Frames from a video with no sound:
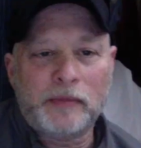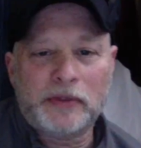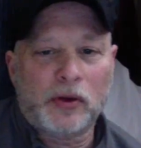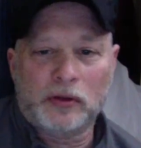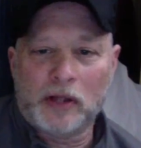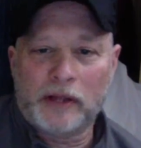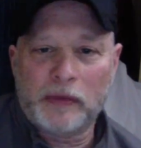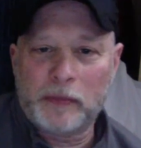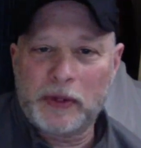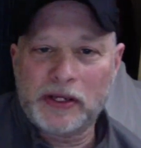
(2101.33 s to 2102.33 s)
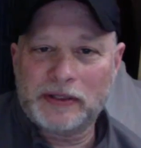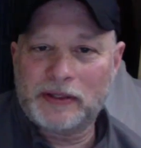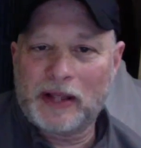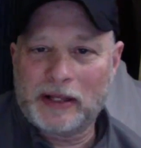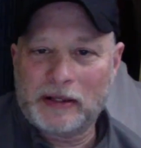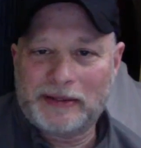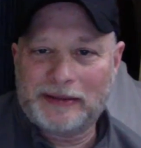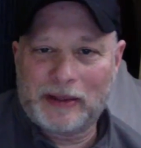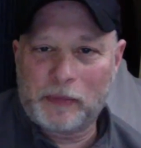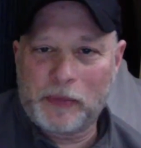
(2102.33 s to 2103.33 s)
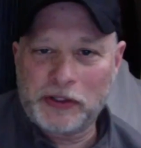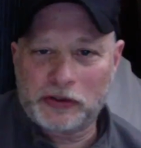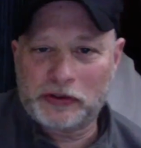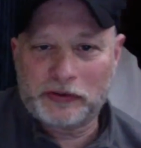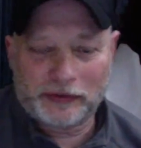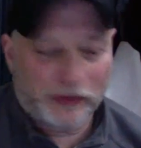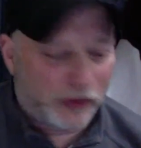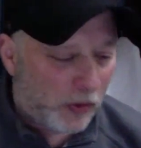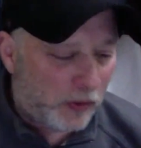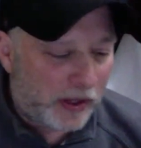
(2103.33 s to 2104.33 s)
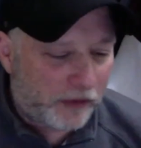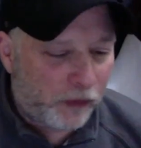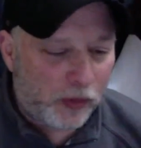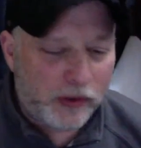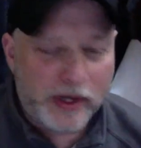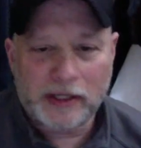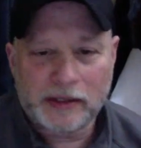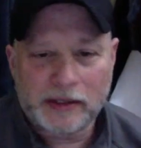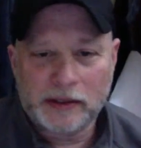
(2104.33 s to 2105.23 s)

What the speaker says: don't love it because like their pitchers are going like 4 innings,